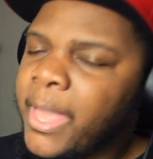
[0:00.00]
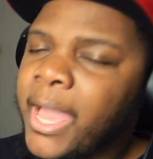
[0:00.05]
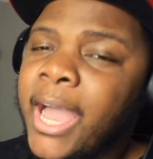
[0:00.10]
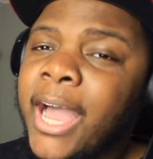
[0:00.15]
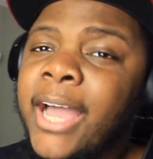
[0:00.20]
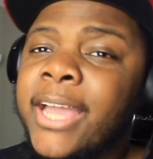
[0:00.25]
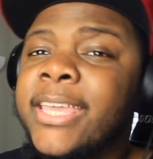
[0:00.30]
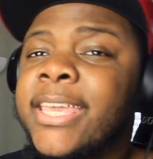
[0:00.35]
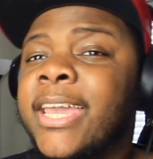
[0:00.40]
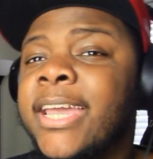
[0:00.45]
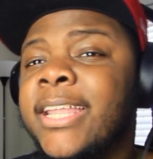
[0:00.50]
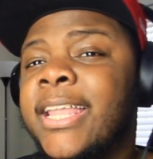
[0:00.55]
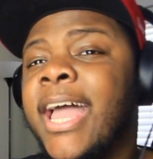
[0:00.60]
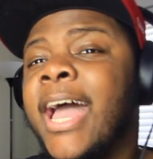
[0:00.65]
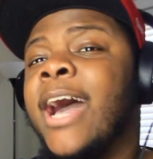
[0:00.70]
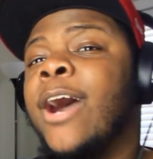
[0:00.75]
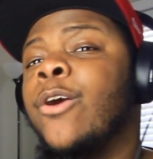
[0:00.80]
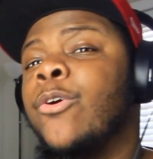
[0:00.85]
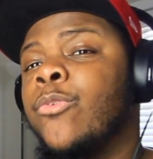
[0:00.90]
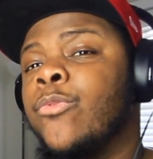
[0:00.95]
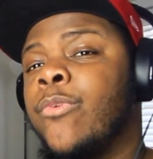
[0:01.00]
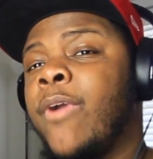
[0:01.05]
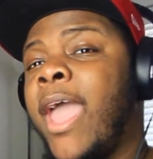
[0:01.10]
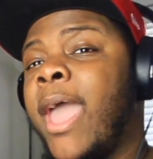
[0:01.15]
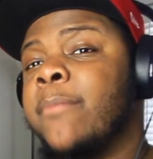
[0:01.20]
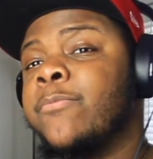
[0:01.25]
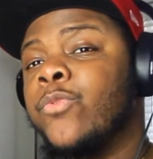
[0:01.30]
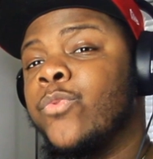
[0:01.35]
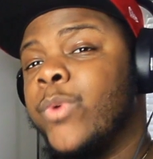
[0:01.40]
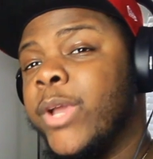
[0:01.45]
I can
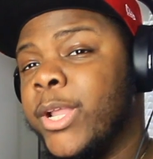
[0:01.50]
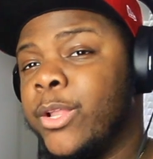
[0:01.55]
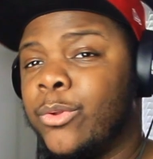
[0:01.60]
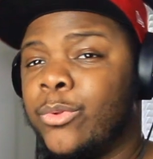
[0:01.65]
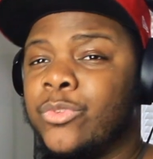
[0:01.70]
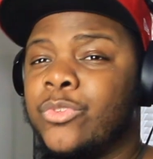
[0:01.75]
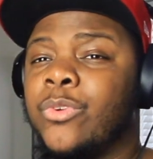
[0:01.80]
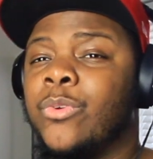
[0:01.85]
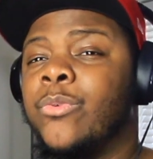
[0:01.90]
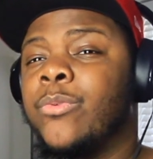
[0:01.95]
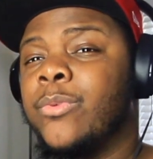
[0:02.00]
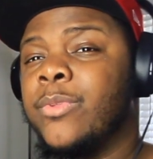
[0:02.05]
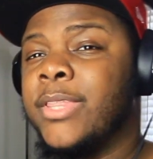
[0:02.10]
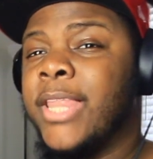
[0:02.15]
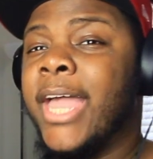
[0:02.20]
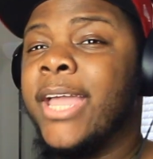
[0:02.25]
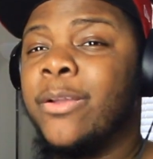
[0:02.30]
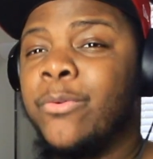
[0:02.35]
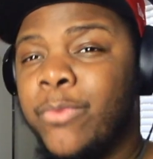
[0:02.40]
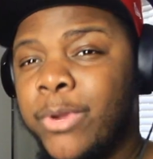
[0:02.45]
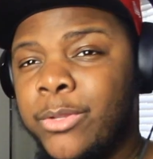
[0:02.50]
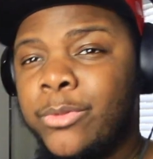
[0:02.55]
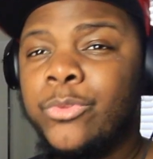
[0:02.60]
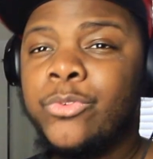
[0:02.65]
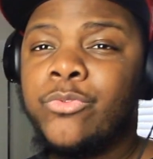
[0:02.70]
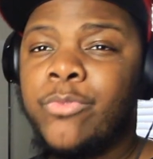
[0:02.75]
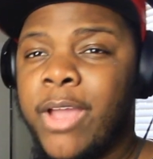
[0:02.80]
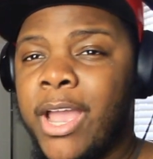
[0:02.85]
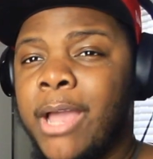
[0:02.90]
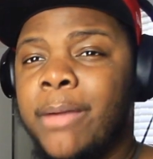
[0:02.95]
out-rap Reynolds. Like
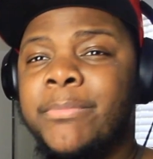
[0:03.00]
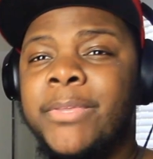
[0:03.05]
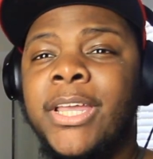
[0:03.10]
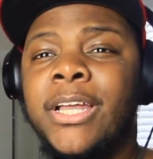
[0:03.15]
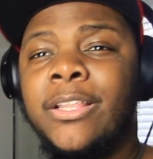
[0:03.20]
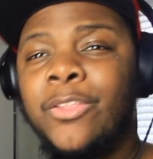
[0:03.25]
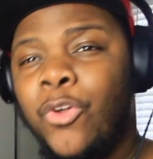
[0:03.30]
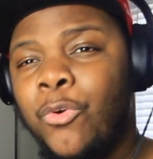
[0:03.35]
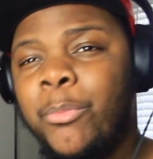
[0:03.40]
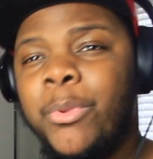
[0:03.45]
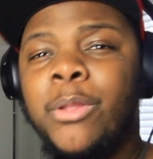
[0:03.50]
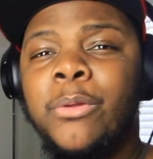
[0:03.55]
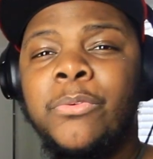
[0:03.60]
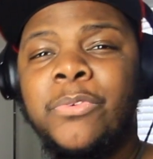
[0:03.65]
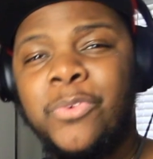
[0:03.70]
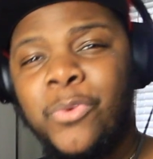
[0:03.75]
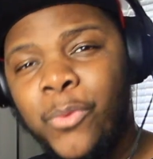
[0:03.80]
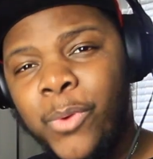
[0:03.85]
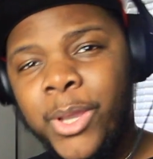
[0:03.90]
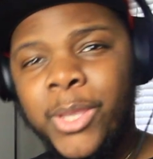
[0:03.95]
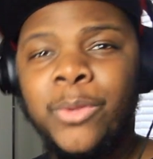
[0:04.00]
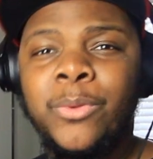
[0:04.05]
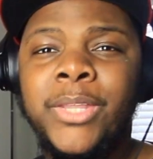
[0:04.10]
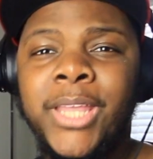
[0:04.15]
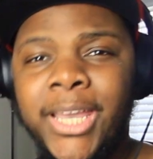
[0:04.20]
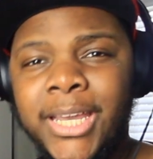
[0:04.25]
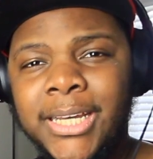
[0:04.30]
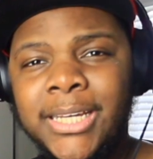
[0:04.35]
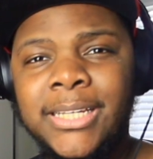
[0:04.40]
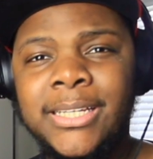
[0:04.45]
Reynolds rap the aluminum foil,
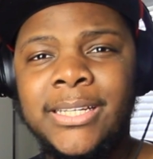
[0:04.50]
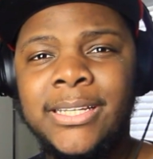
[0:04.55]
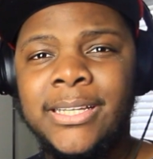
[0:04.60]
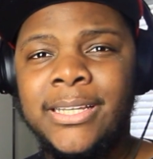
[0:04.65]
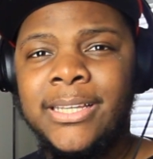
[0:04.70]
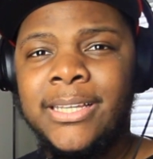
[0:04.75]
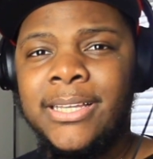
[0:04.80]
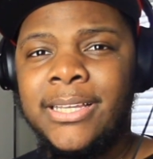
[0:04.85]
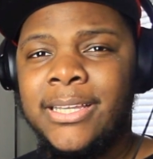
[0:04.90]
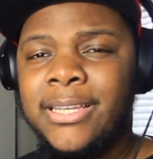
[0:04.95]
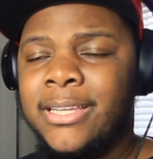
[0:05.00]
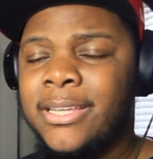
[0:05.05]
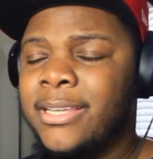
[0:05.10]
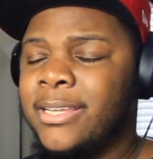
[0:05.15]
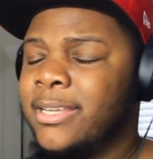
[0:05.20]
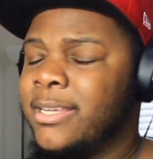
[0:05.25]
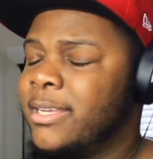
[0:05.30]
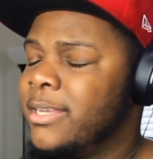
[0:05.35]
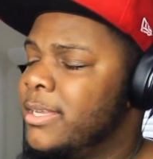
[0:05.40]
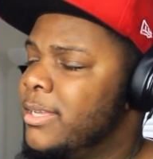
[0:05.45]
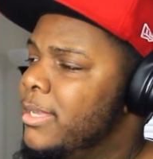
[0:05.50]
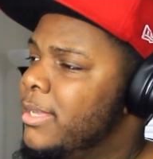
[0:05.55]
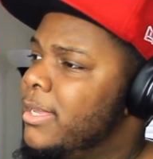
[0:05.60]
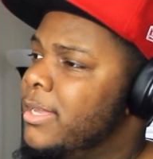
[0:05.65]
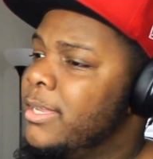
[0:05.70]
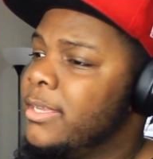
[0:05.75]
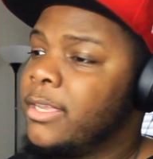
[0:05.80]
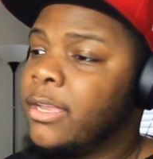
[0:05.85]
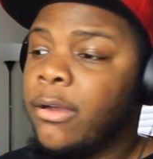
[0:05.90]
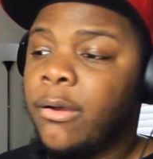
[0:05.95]
nigga.
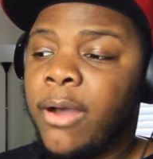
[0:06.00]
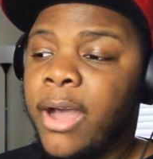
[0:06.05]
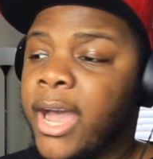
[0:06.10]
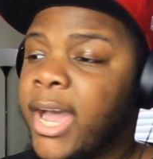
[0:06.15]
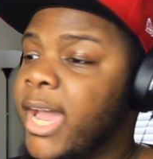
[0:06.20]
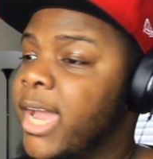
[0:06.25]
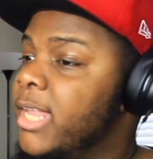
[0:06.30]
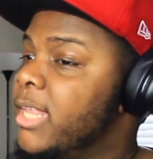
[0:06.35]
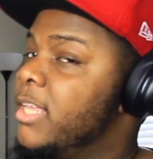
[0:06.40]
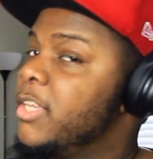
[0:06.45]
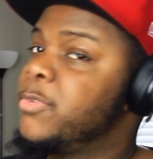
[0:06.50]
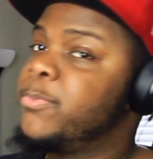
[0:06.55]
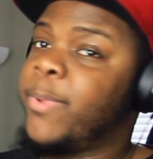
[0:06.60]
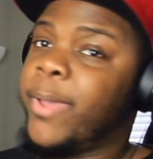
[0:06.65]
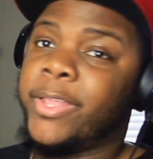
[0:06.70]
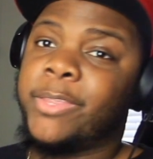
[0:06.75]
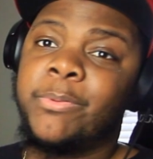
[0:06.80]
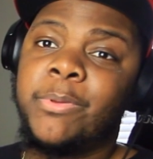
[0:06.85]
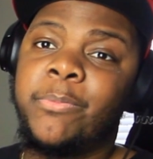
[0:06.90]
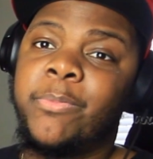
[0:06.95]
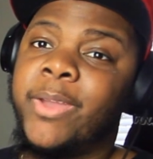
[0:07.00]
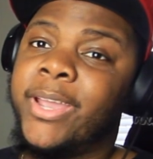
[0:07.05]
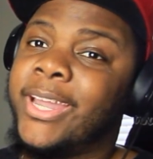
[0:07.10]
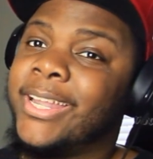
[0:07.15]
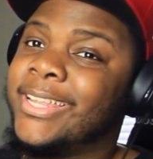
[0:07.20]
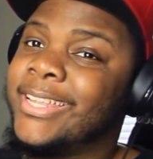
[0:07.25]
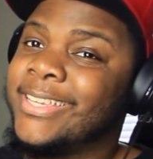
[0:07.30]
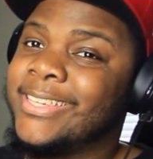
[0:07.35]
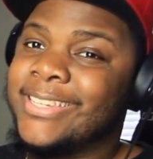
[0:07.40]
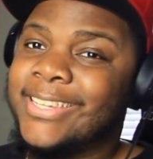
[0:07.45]
Yo, I ain't expect to be
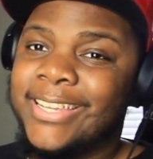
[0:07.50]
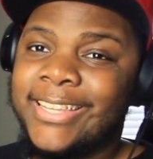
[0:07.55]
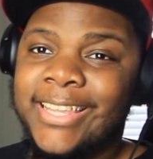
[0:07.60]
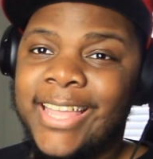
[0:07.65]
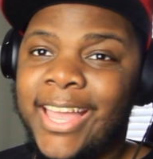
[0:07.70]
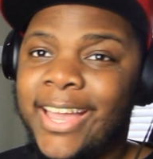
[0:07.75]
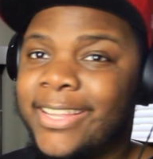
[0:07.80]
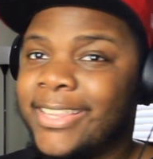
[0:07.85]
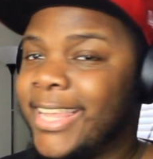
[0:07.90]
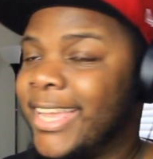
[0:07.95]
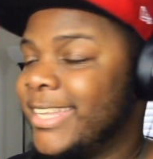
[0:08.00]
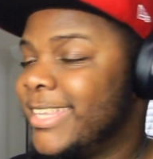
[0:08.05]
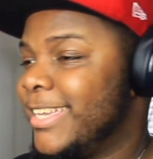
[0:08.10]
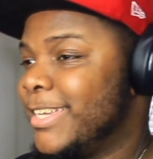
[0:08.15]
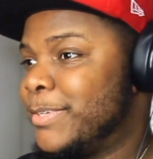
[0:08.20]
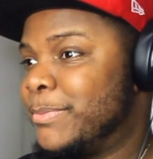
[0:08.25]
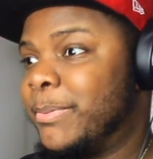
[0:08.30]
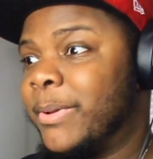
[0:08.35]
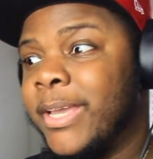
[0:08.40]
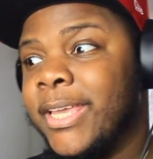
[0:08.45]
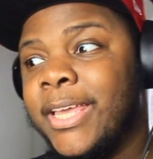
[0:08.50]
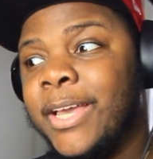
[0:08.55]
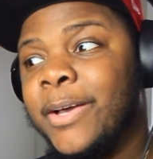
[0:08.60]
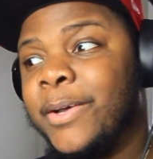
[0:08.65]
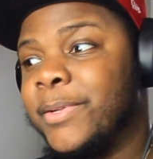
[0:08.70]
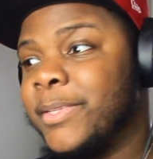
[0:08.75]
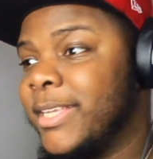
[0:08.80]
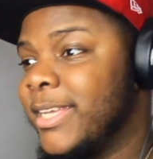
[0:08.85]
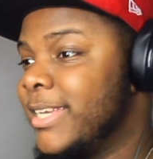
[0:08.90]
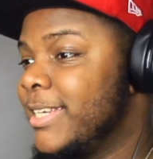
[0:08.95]
breaking this shit down like this, but
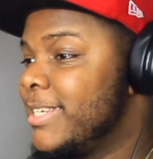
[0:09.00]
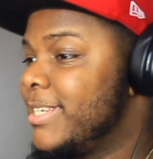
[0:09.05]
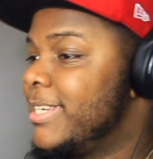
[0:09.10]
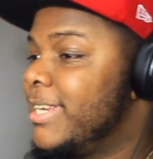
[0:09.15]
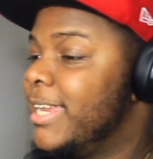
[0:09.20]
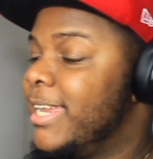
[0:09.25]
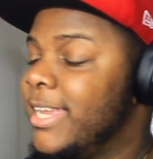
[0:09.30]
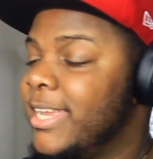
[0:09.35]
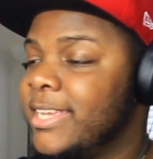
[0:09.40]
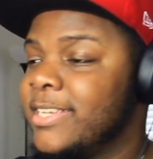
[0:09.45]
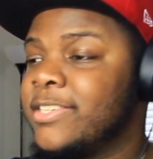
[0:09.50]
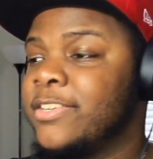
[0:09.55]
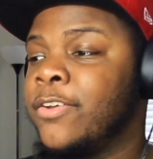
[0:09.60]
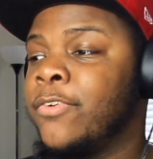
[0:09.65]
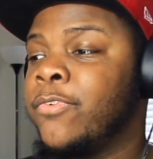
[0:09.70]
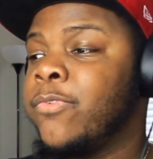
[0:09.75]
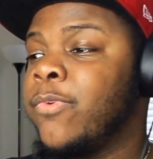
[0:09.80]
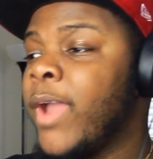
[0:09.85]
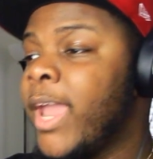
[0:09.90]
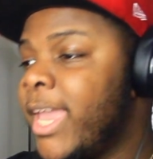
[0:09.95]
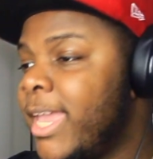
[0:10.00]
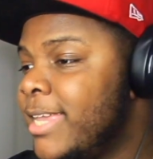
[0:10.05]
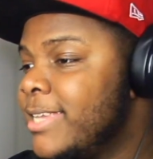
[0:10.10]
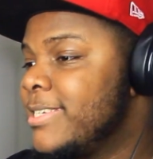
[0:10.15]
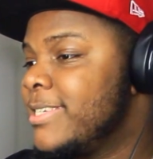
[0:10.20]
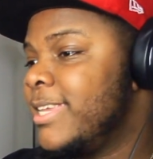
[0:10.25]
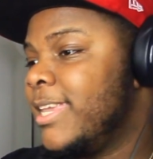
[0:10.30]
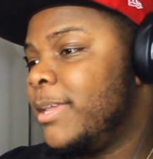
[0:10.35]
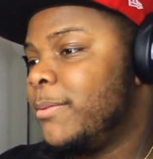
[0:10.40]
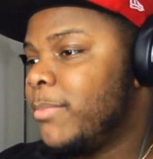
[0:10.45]
yo, this shit is
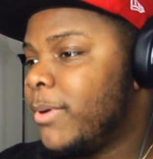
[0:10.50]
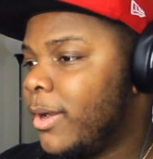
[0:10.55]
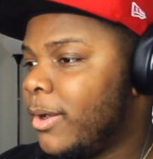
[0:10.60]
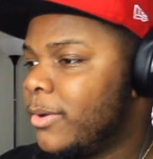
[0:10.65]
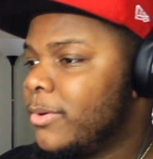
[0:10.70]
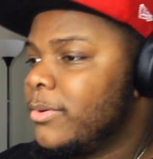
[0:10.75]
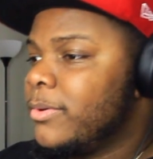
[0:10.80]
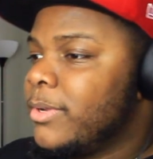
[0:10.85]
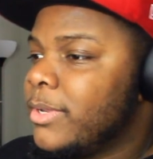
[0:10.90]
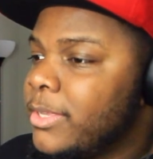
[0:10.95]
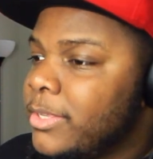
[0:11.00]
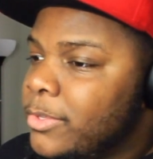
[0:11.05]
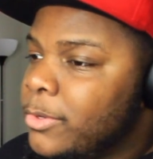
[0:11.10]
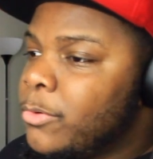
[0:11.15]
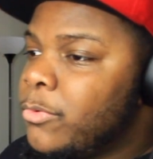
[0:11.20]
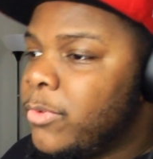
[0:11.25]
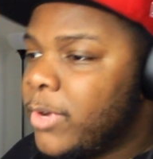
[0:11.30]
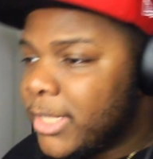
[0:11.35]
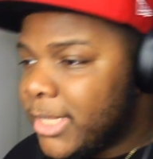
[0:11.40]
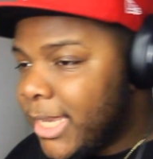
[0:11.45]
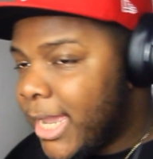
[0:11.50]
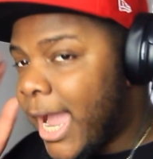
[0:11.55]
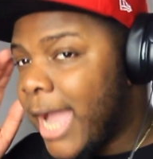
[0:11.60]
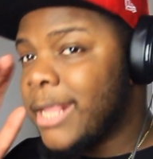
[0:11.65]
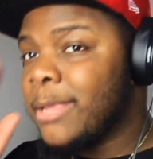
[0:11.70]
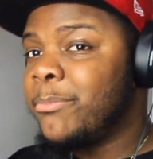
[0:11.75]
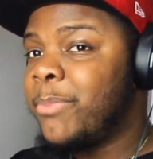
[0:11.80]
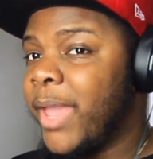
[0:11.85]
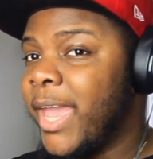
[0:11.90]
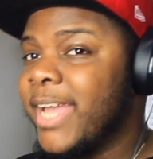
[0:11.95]
crazy, bro. You really
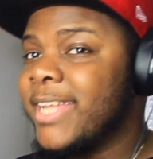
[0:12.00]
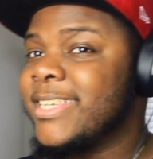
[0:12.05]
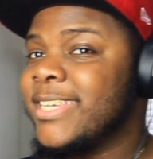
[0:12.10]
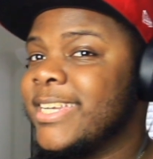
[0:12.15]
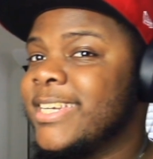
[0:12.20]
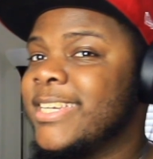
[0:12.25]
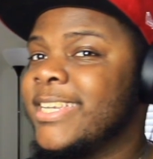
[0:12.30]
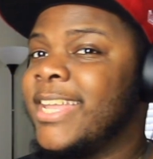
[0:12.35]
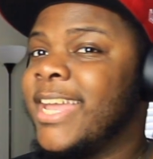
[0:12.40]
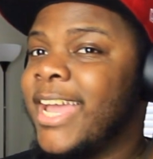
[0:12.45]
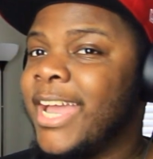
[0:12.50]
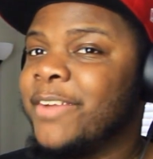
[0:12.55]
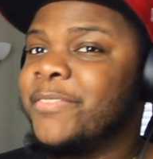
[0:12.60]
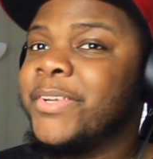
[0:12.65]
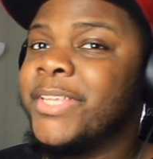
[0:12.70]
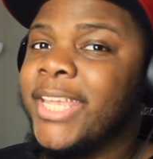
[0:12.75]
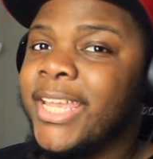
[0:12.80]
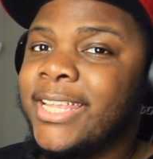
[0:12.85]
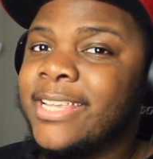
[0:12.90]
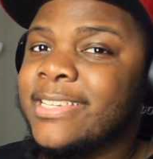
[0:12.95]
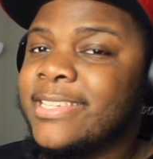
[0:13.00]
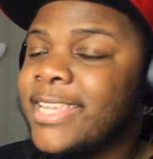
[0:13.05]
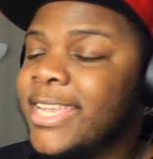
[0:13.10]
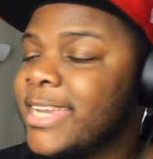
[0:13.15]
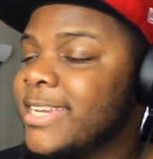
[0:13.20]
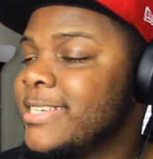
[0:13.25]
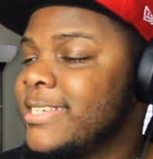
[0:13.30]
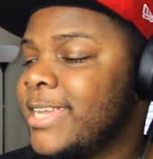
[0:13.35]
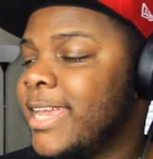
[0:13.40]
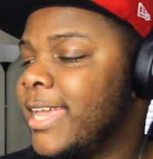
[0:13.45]
gotta pay attention to everything this
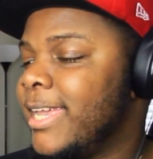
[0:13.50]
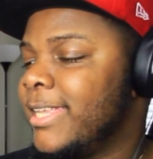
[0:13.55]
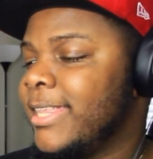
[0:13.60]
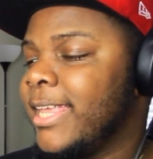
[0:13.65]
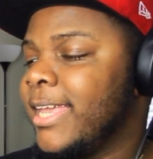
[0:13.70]
nigga say.